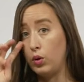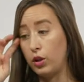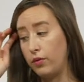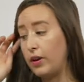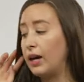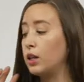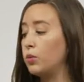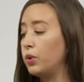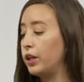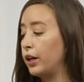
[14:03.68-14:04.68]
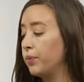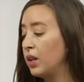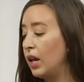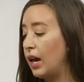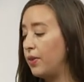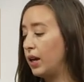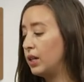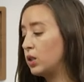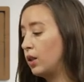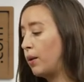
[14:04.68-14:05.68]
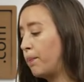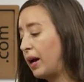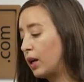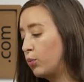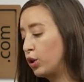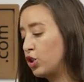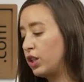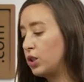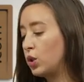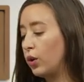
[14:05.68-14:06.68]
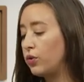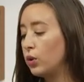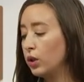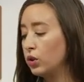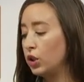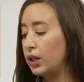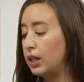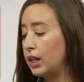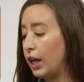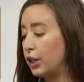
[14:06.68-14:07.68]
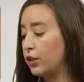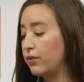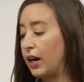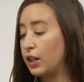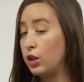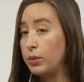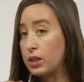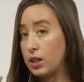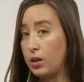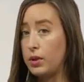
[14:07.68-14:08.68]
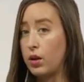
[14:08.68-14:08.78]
your vacuum cleaner, and that is on the back portion. So if you are looking at your vacuum, it's going to be